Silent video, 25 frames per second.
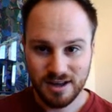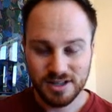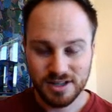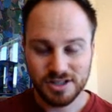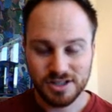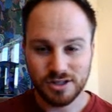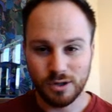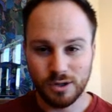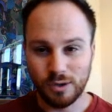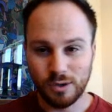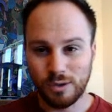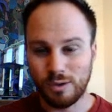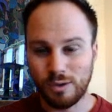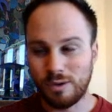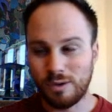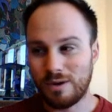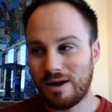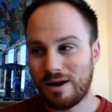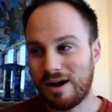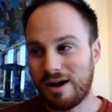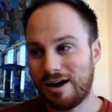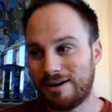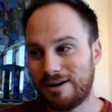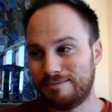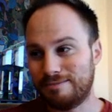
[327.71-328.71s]
So
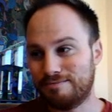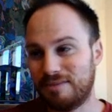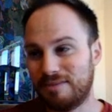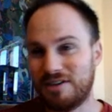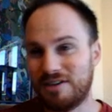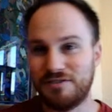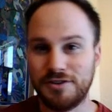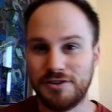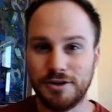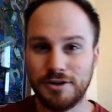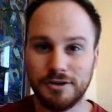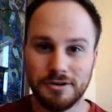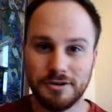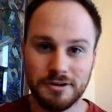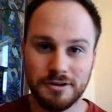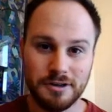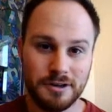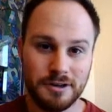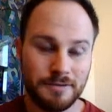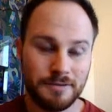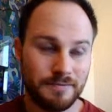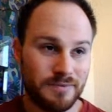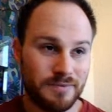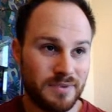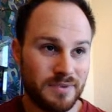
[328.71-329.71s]
if you're